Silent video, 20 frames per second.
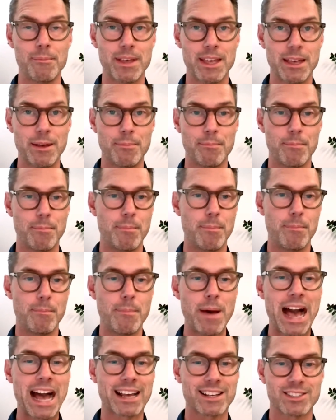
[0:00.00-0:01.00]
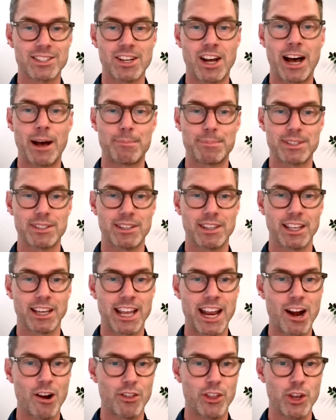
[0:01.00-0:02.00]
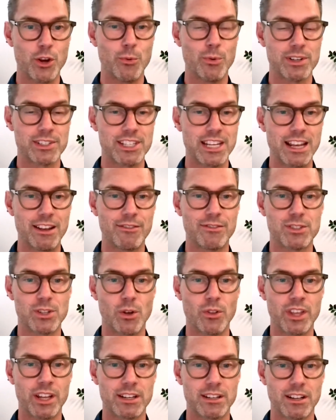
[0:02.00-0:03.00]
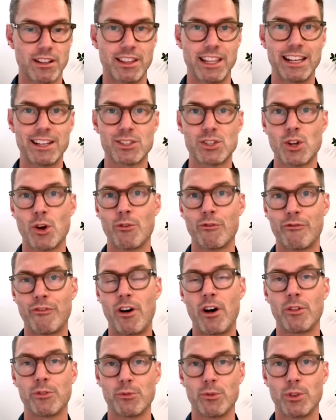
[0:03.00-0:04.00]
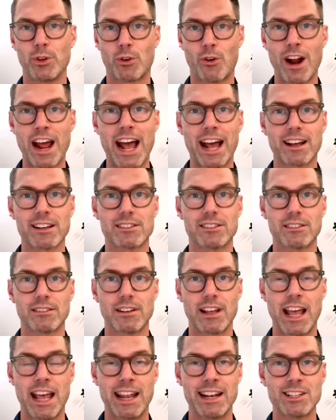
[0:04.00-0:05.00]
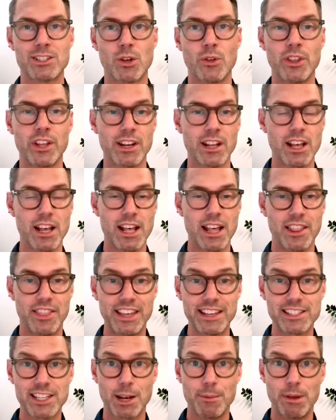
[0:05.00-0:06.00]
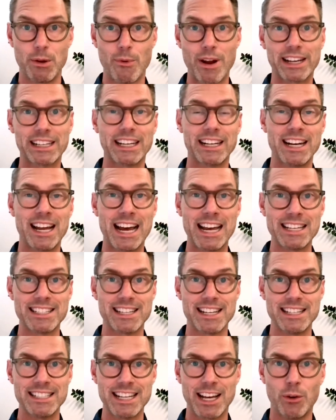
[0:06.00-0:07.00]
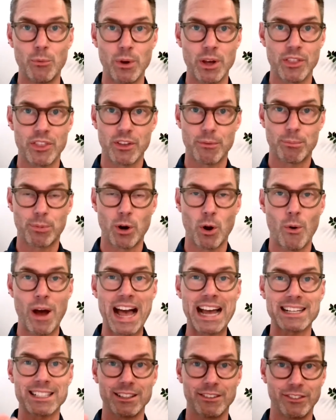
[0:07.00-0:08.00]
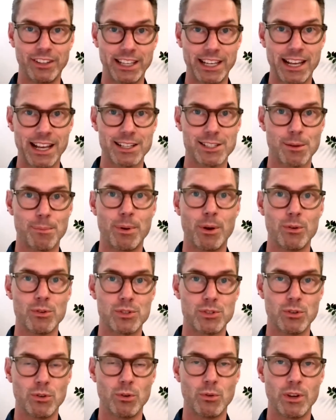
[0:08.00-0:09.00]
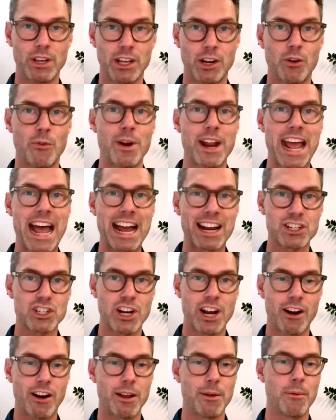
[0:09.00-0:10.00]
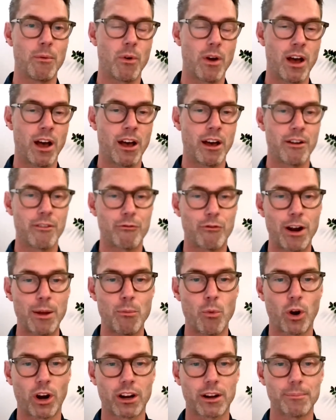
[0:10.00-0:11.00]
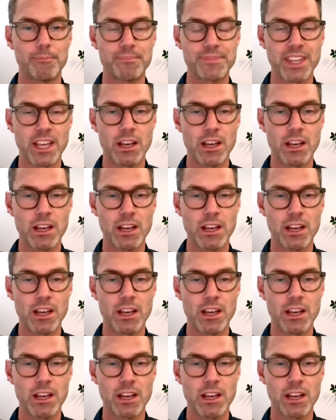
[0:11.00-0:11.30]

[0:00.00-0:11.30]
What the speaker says: It backstops the care that you receive so that things don't fall through the cracks, and so that things can be recognized and dealt with proactively as opposed to in a reactionary framework.